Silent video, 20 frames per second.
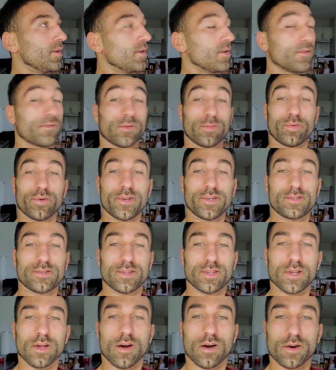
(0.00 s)
Fabrice
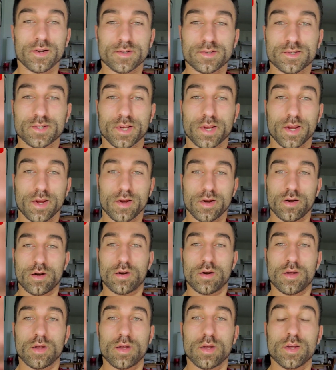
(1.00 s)
the artist
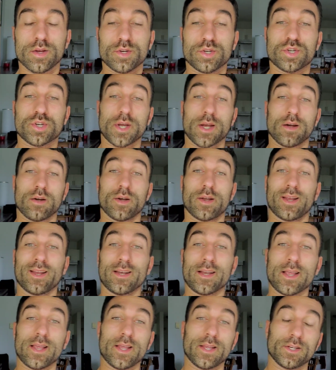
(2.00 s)
here, sharing
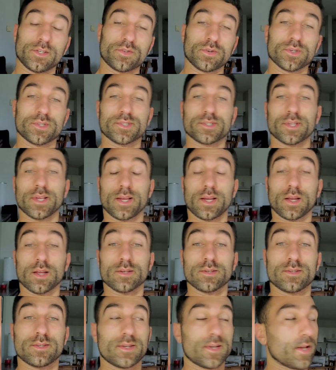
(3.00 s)
an interesting
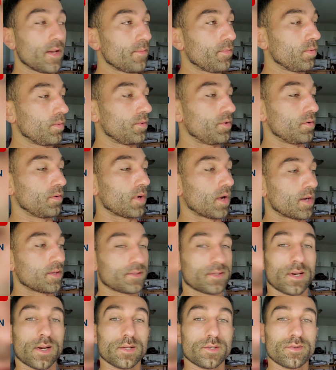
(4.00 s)
tip with you
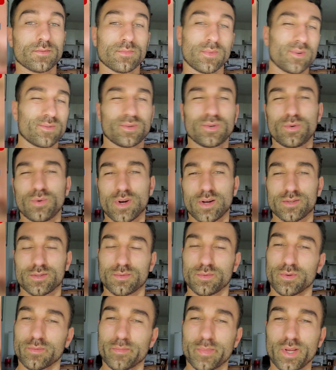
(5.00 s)
guys well, who
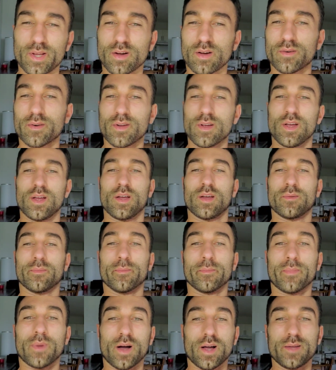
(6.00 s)
else would be on
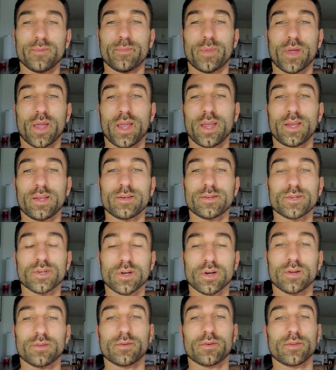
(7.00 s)
my page
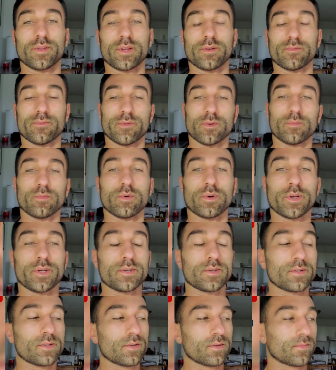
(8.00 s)
other than
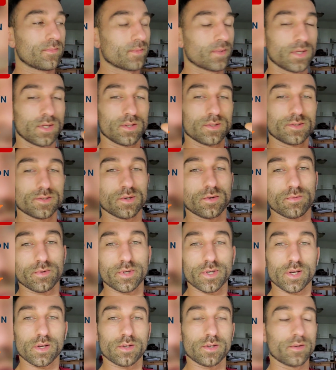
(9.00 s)
Fabrice? So
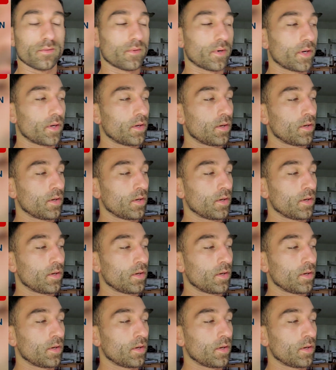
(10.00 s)
redundant, right?